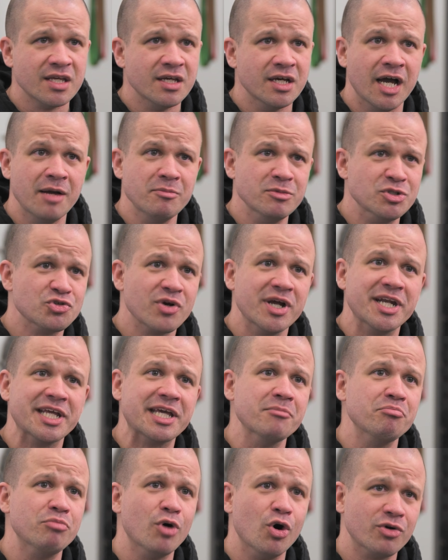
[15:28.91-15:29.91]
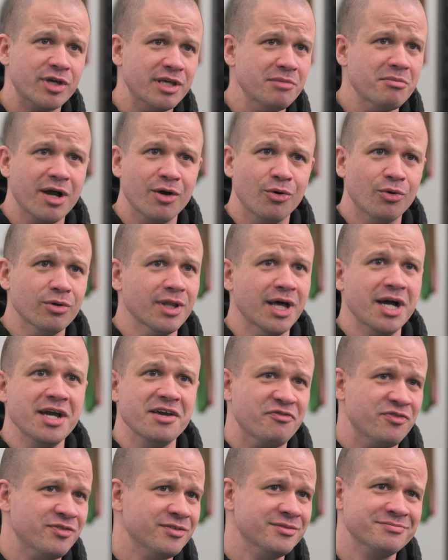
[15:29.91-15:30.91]
I've been trying to get bulky my whole
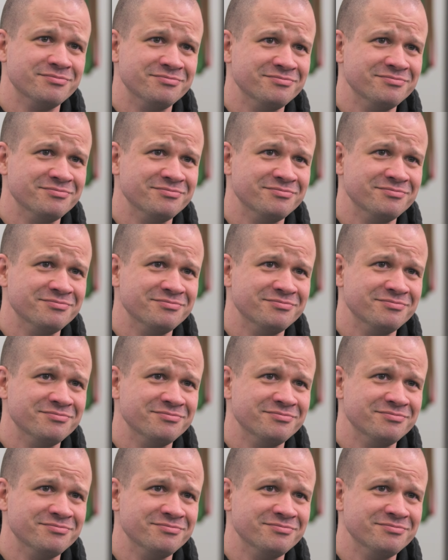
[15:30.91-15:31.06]
life.